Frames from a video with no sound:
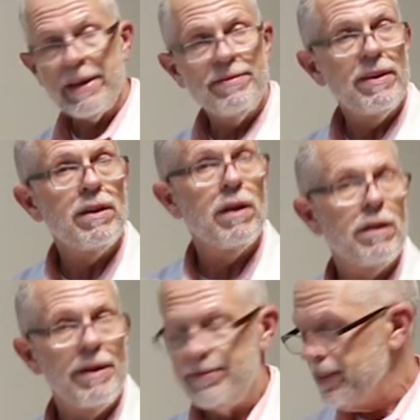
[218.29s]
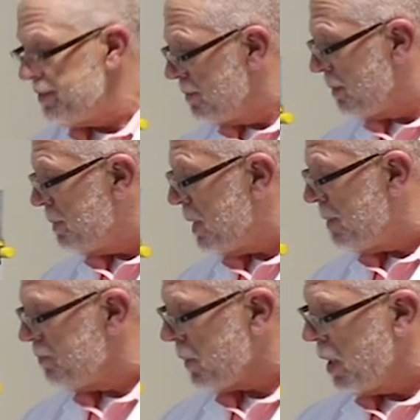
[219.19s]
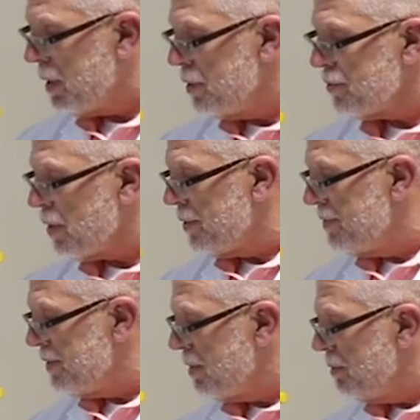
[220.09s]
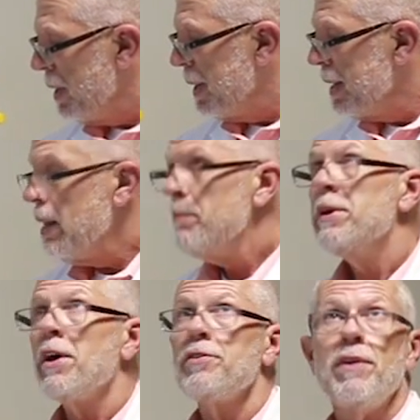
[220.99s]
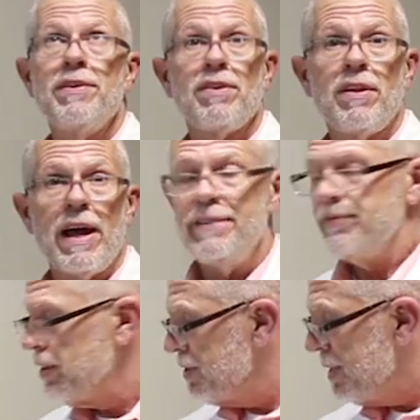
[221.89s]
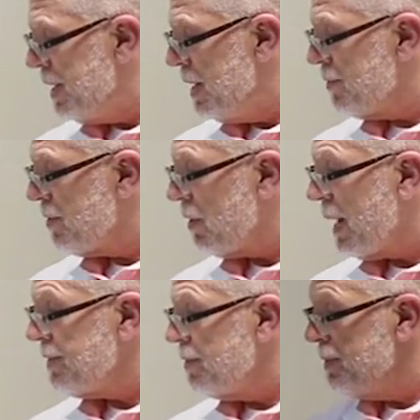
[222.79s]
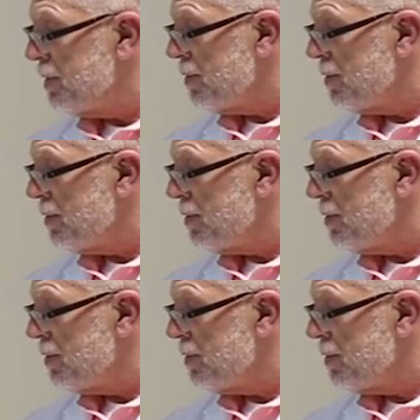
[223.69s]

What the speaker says: exit system, a nurse call system, but it also has a light function in here, so the lights can be